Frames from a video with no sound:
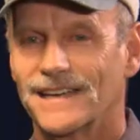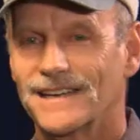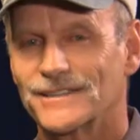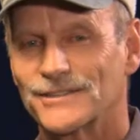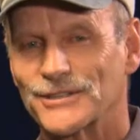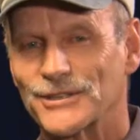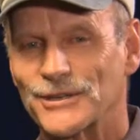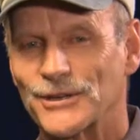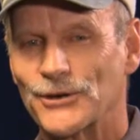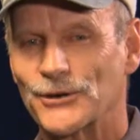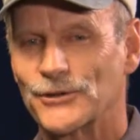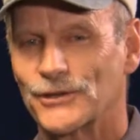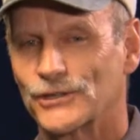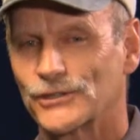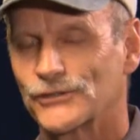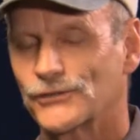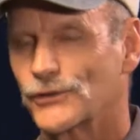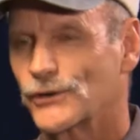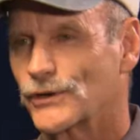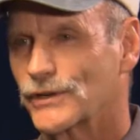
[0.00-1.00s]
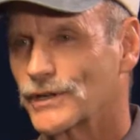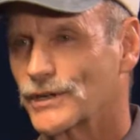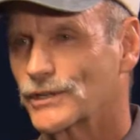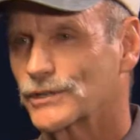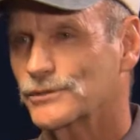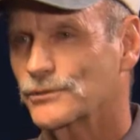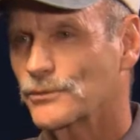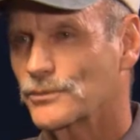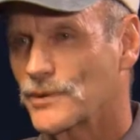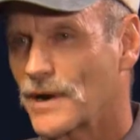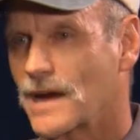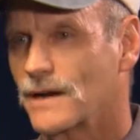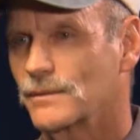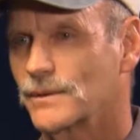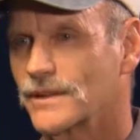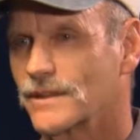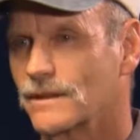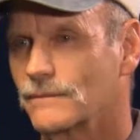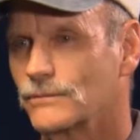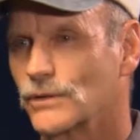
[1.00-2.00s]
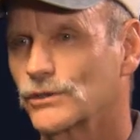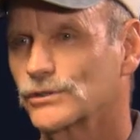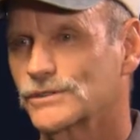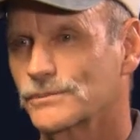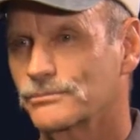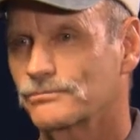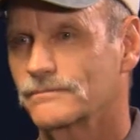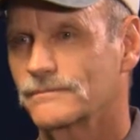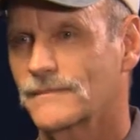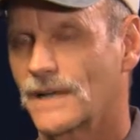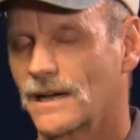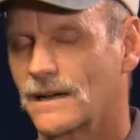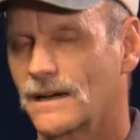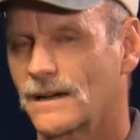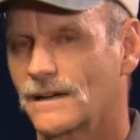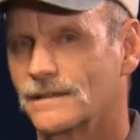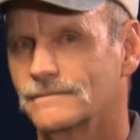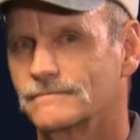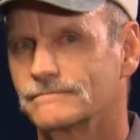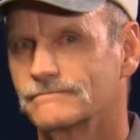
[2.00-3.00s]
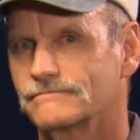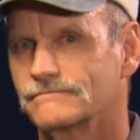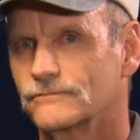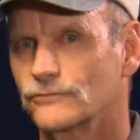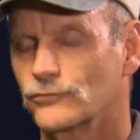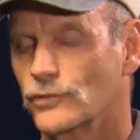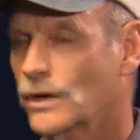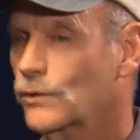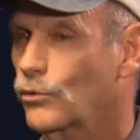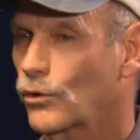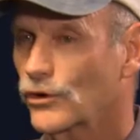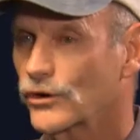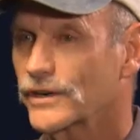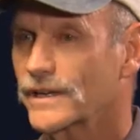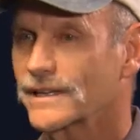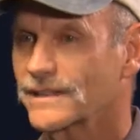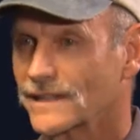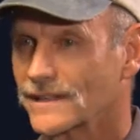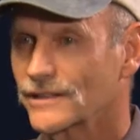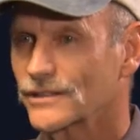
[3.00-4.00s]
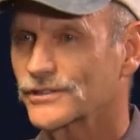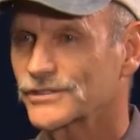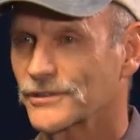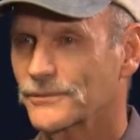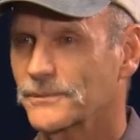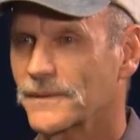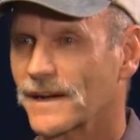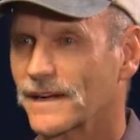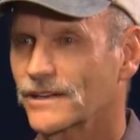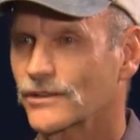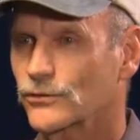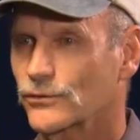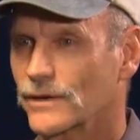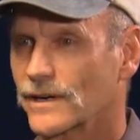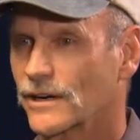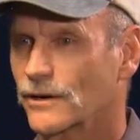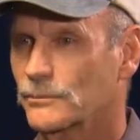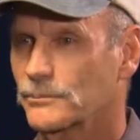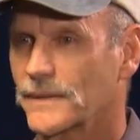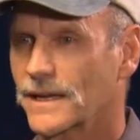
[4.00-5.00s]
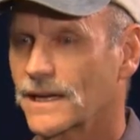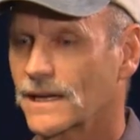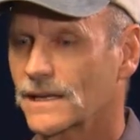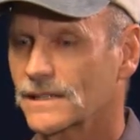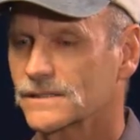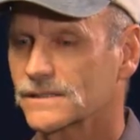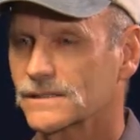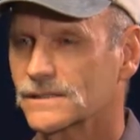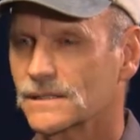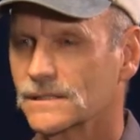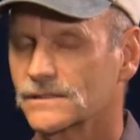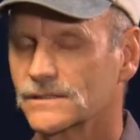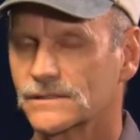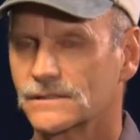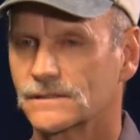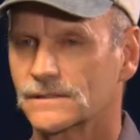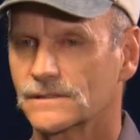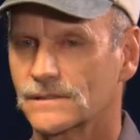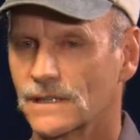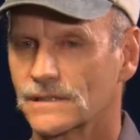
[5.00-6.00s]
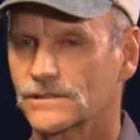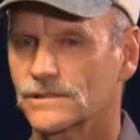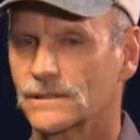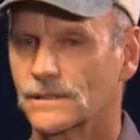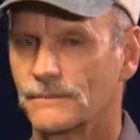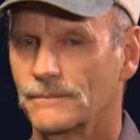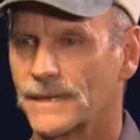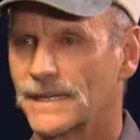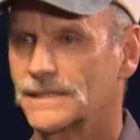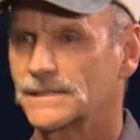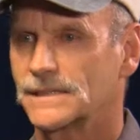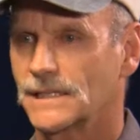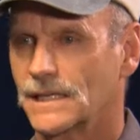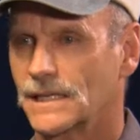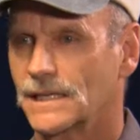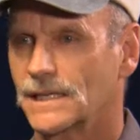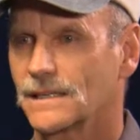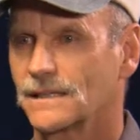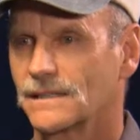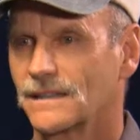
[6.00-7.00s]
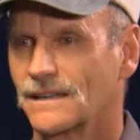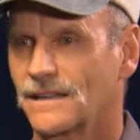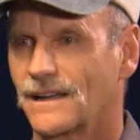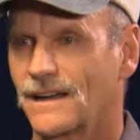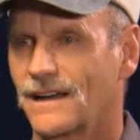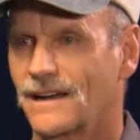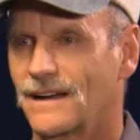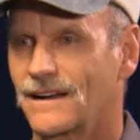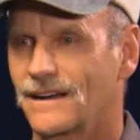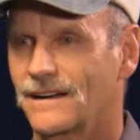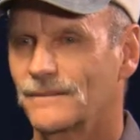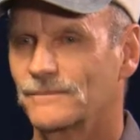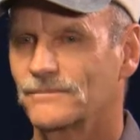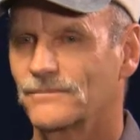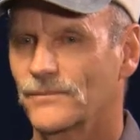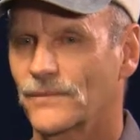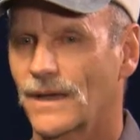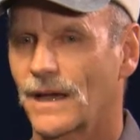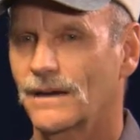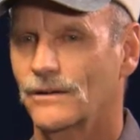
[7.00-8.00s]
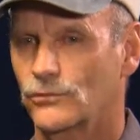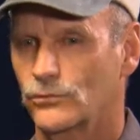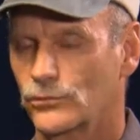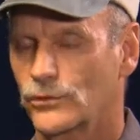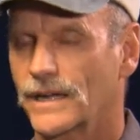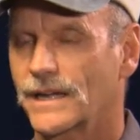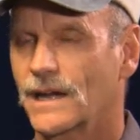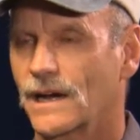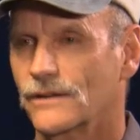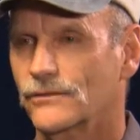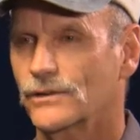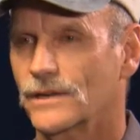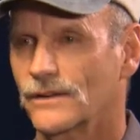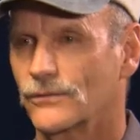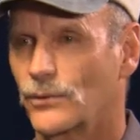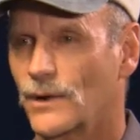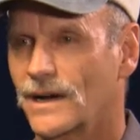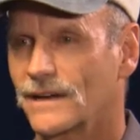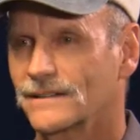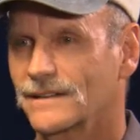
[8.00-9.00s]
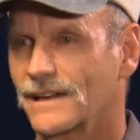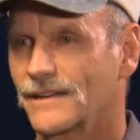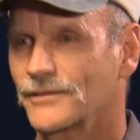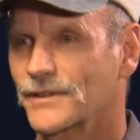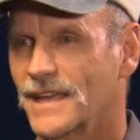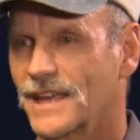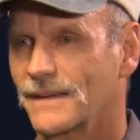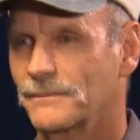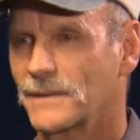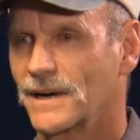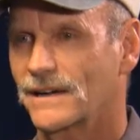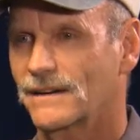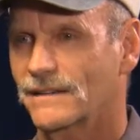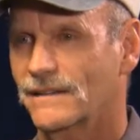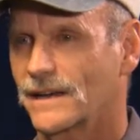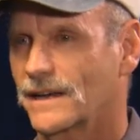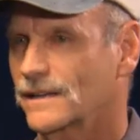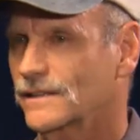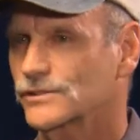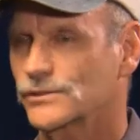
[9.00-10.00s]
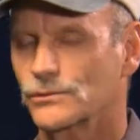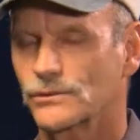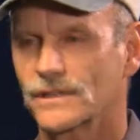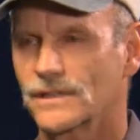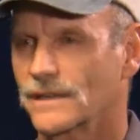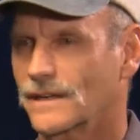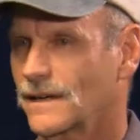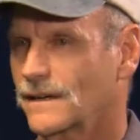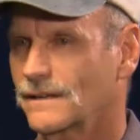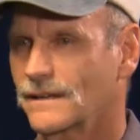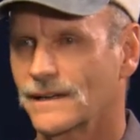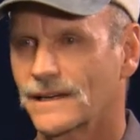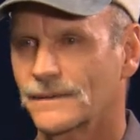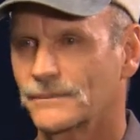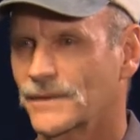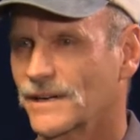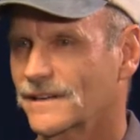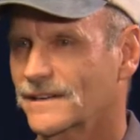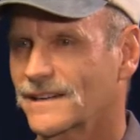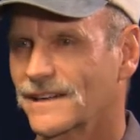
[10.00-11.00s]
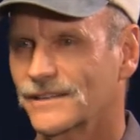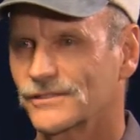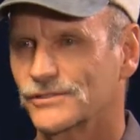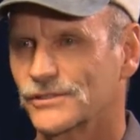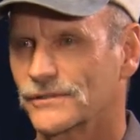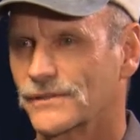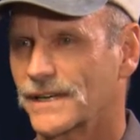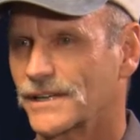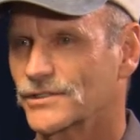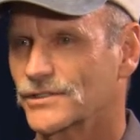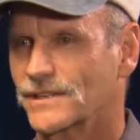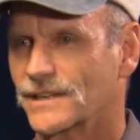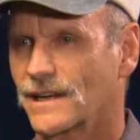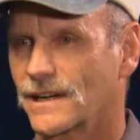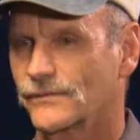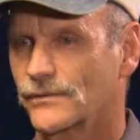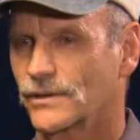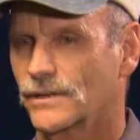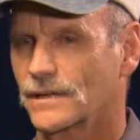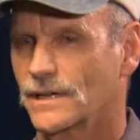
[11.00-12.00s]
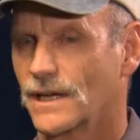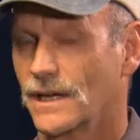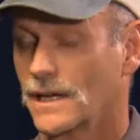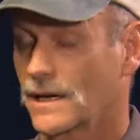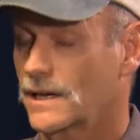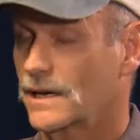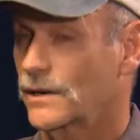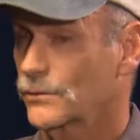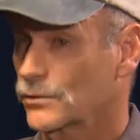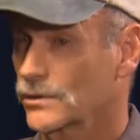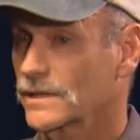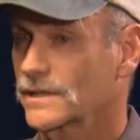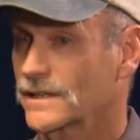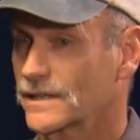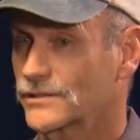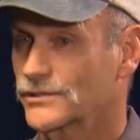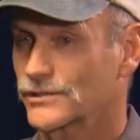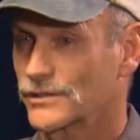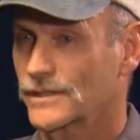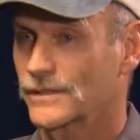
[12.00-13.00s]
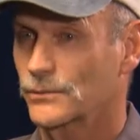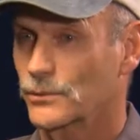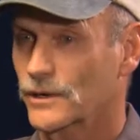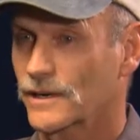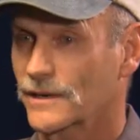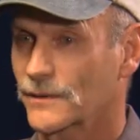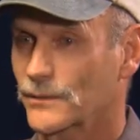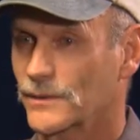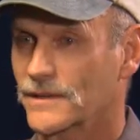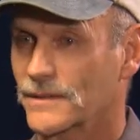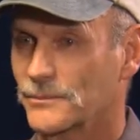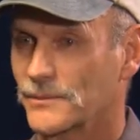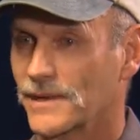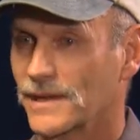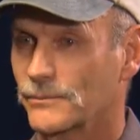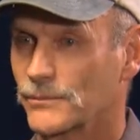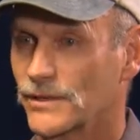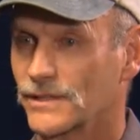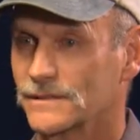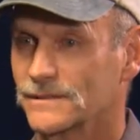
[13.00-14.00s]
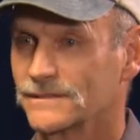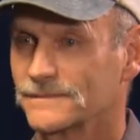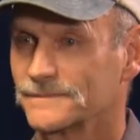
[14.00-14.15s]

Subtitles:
yet, those 4 years were probably the most rewarding years of my career because such amazing recovery of wildlife came out of that. It's really a landmark conservation effort, and I really enjoyed working with the people.